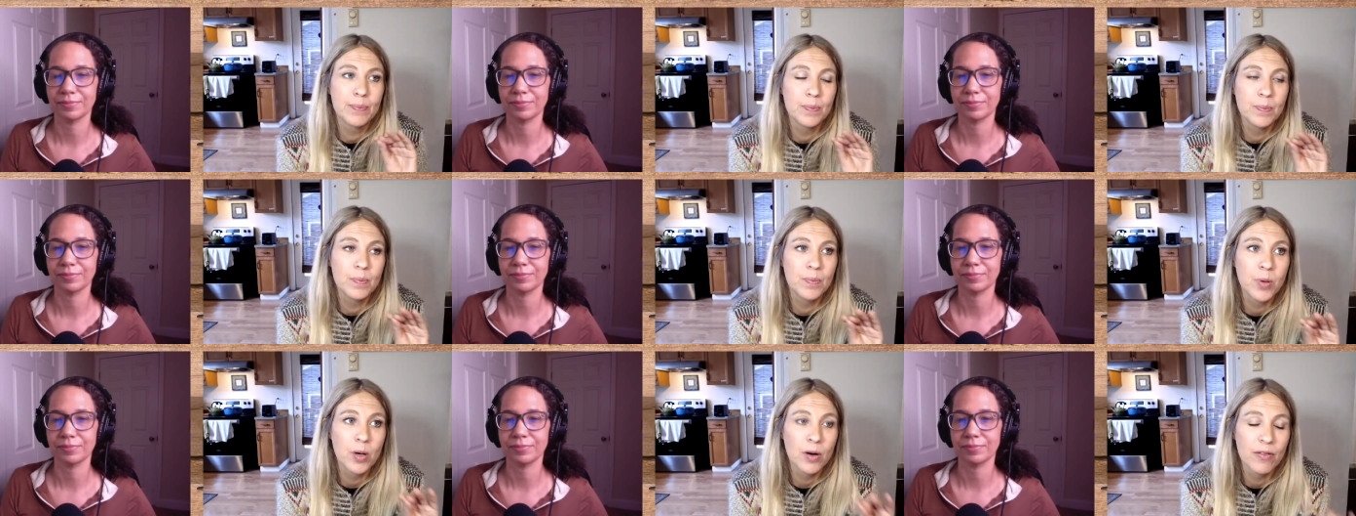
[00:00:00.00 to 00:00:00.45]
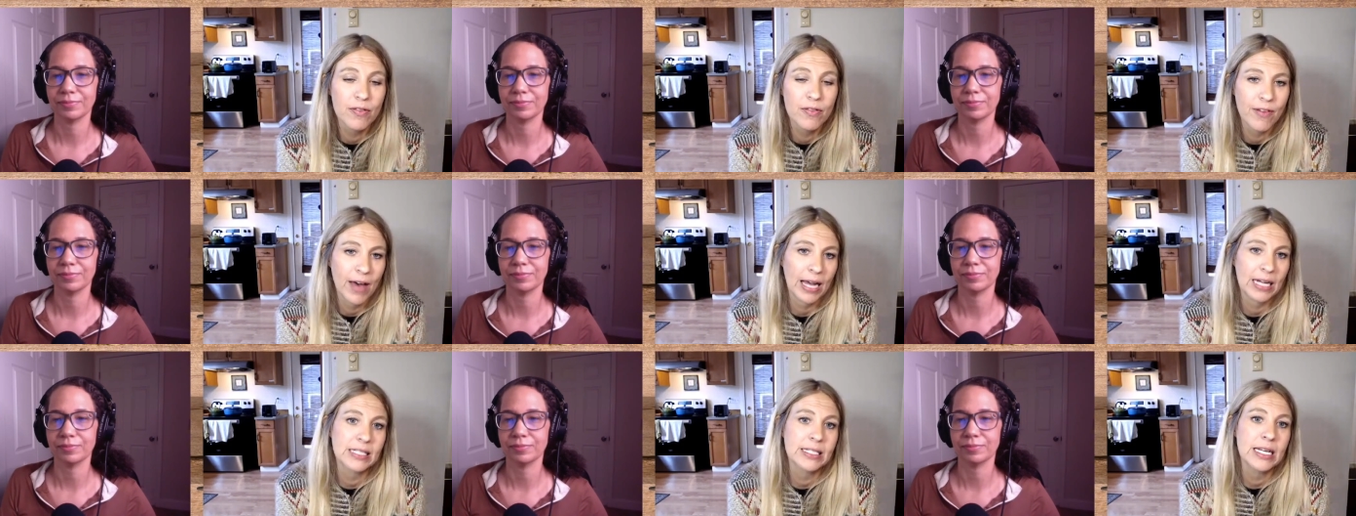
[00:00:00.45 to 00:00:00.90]

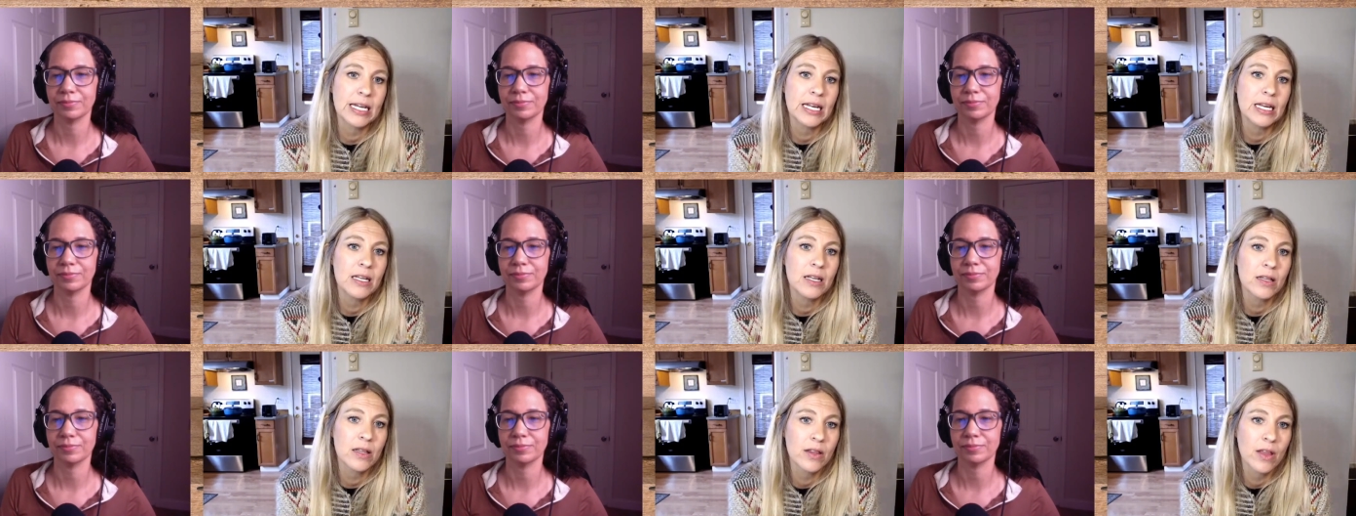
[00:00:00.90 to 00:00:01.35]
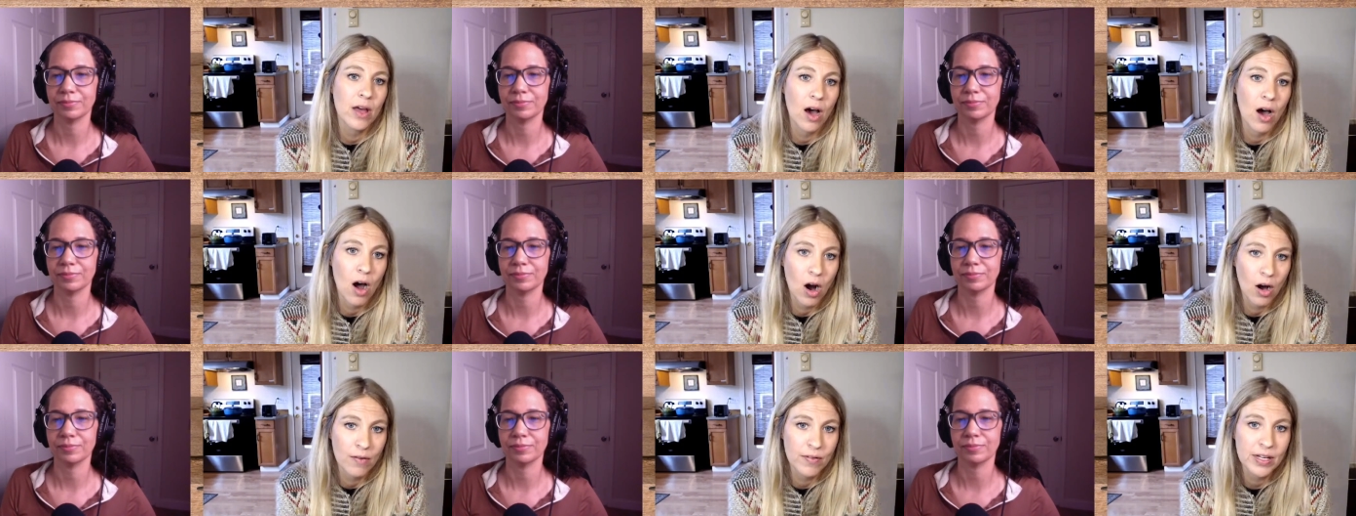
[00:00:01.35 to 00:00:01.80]
Speaker 1: perfecting the
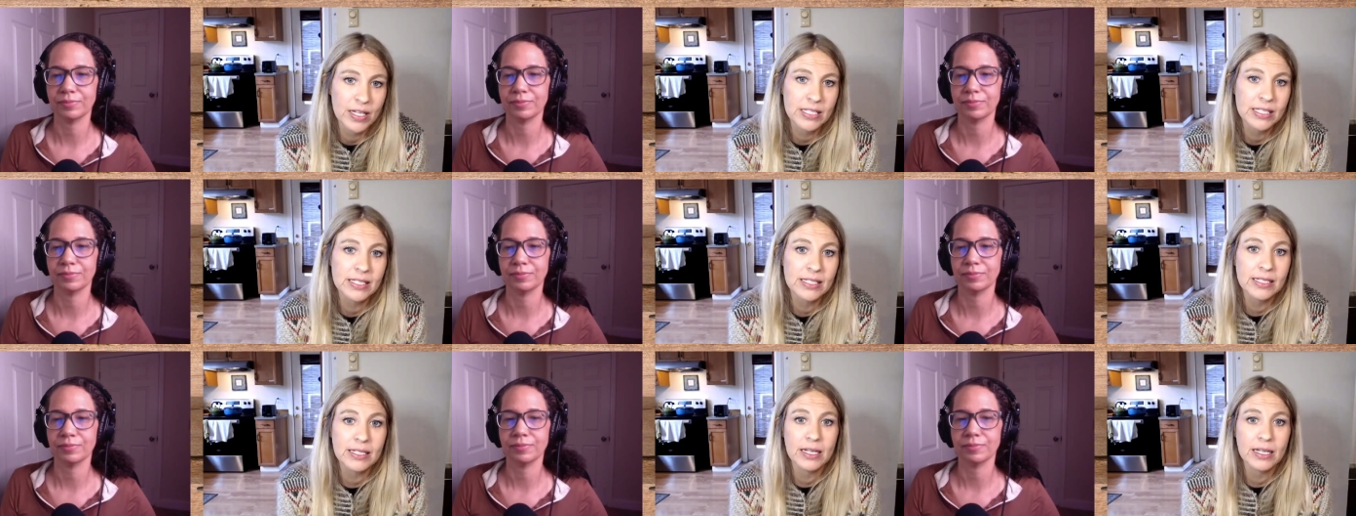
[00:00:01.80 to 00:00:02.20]
harvest.